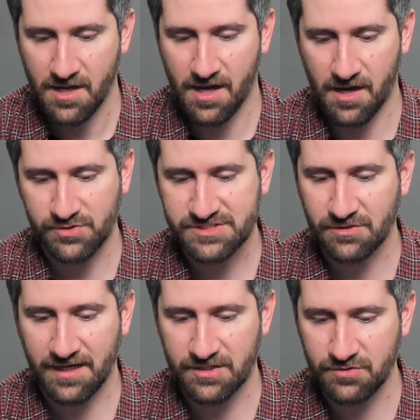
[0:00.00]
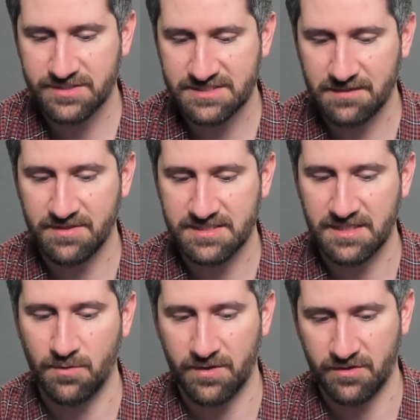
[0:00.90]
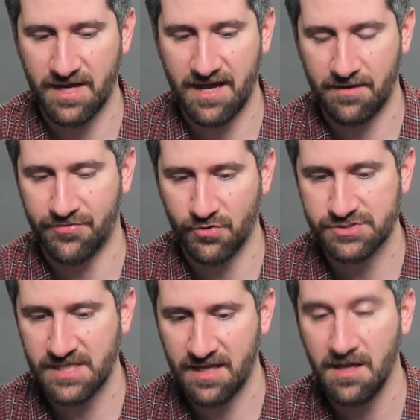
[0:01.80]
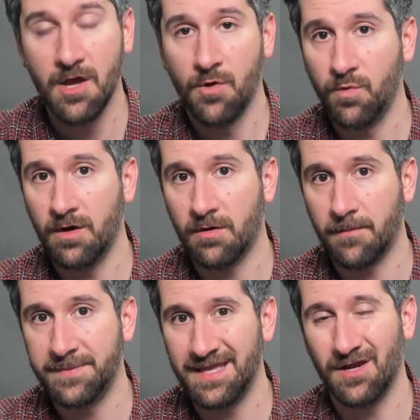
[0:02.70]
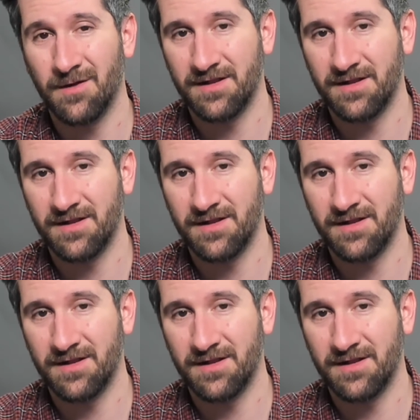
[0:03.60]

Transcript: Uh, we're still kind of do a TBD whether or not Thursday will be here,